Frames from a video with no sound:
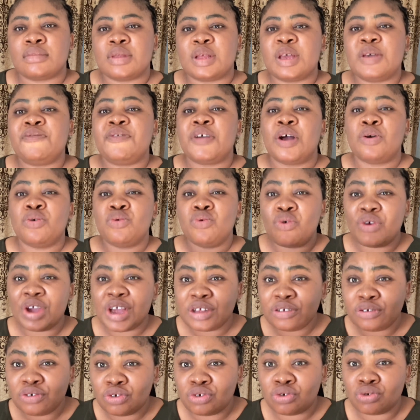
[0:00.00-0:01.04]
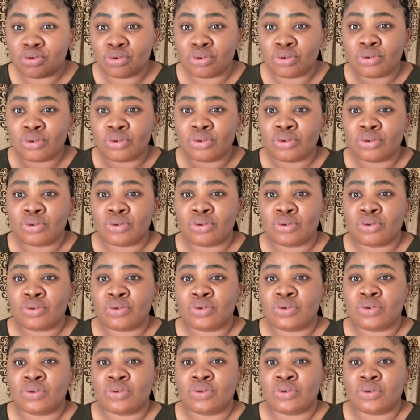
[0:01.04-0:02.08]
if you are going through
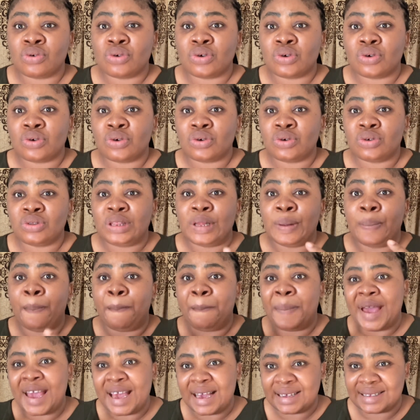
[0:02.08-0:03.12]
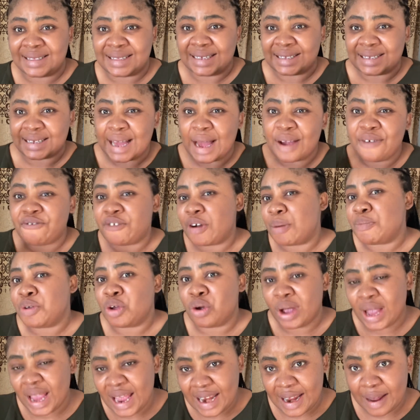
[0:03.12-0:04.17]
the pains that come from
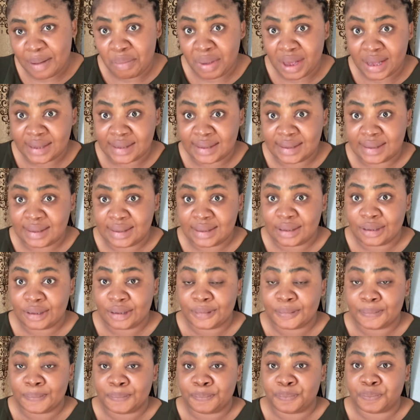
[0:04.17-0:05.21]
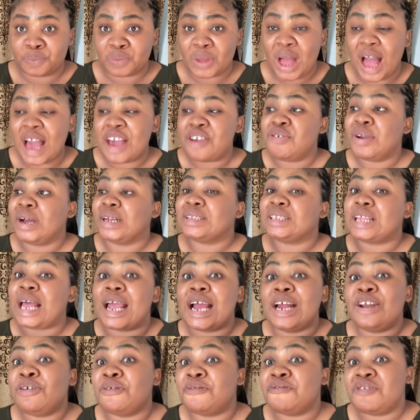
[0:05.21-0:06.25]
your enemies and you are
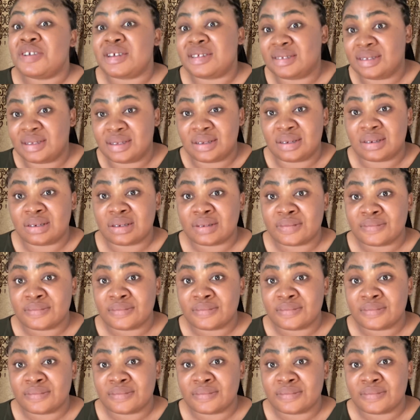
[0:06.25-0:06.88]
tired of it,